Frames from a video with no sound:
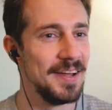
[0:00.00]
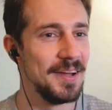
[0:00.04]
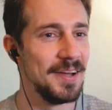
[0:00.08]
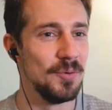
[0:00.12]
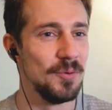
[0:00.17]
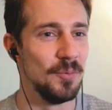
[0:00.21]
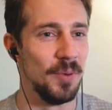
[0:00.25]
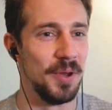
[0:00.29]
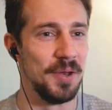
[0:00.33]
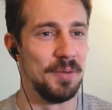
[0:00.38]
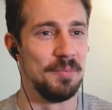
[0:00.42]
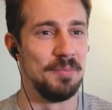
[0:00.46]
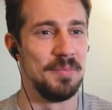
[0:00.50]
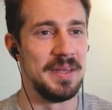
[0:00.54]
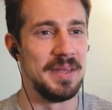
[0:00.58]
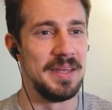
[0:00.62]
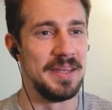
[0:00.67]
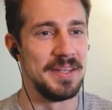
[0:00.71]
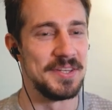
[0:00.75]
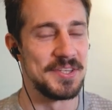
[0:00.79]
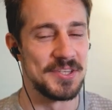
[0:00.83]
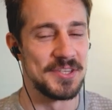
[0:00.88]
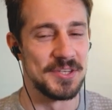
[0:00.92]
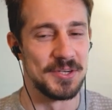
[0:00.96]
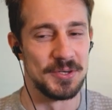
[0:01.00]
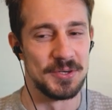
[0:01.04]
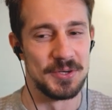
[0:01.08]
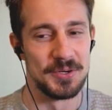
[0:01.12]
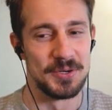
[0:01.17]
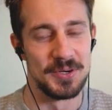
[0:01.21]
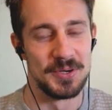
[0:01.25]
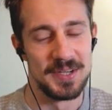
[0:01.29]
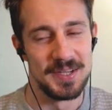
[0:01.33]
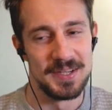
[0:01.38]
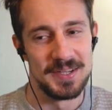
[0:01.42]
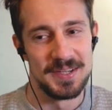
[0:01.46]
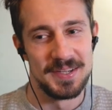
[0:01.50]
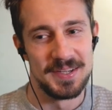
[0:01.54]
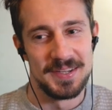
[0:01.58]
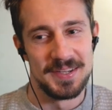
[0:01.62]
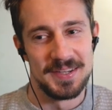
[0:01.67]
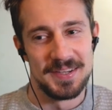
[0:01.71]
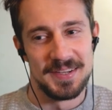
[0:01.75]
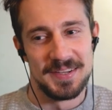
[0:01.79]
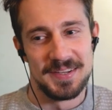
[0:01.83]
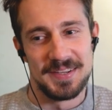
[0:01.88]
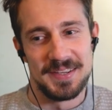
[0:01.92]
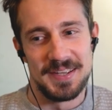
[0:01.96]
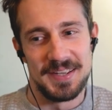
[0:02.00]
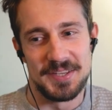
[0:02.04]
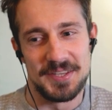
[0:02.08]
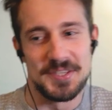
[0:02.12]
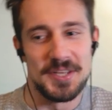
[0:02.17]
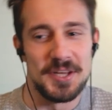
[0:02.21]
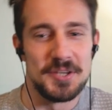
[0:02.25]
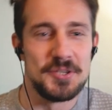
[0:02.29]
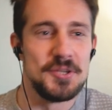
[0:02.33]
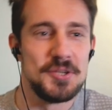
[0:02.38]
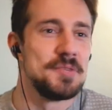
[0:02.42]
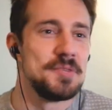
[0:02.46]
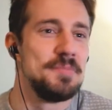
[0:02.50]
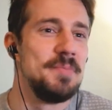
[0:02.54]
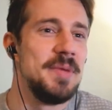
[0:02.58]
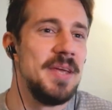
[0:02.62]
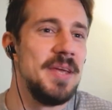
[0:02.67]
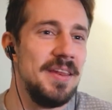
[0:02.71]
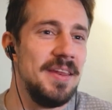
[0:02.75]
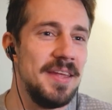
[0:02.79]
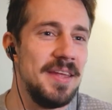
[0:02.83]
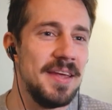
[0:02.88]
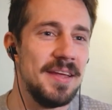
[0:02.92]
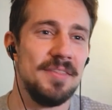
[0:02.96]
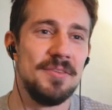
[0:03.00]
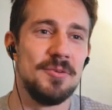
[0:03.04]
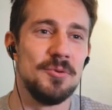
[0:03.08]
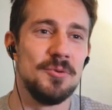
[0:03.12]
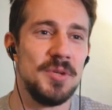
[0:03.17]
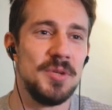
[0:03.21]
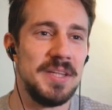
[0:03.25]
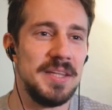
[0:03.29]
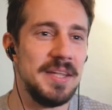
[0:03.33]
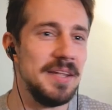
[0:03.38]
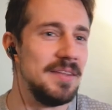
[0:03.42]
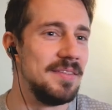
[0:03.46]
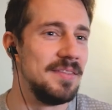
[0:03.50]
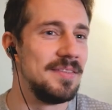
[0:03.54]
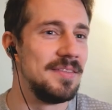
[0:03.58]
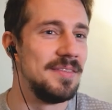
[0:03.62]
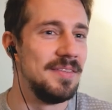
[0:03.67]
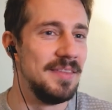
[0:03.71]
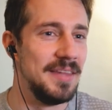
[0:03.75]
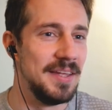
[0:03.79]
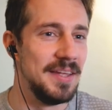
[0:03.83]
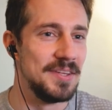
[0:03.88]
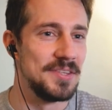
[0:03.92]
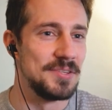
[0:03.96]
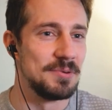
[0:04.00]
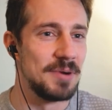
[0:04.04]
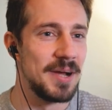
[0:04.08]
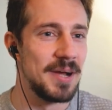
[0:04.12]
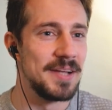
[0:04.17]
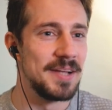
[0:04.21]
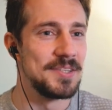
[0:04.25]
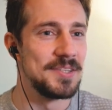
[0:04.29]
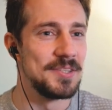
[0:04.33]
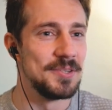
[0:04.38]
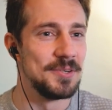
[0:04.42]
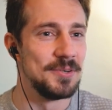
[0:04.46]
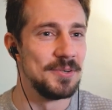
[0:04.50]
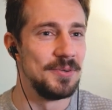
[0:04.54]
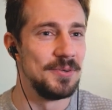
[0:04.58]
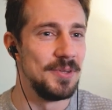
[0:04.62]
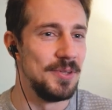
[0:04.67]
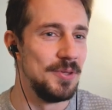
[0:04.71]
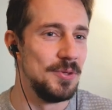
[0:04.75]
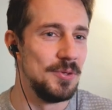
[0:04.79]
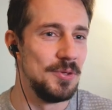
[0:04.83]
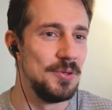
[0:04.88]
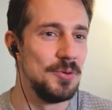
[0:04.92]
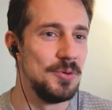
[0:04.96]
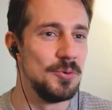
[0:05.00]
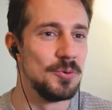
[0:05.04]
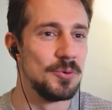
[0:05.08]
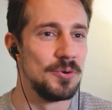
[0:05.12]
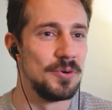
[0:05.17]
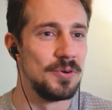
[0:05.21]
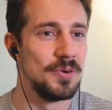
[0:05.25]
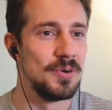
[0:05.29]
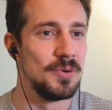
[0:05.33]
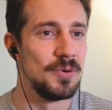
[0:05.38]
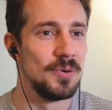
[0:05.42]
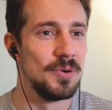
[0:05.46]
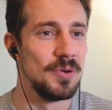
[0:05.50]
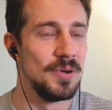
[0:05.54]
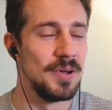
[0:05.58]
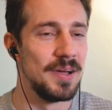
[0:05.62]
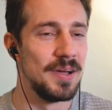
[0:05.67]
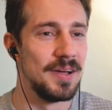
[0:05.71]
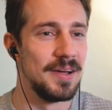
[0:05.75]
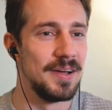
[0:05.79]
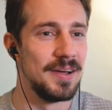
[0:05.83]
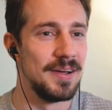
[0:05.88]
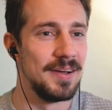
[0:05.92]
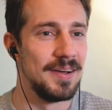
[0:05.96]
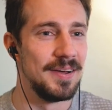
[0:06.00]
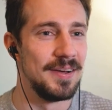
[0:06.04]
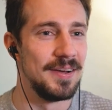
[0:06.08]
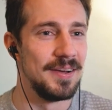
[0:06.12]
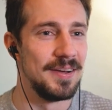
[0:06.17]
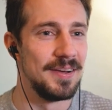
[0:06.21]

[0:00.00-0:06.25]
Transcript: with me. So it's not just me in the end who did this, right? So you're uh,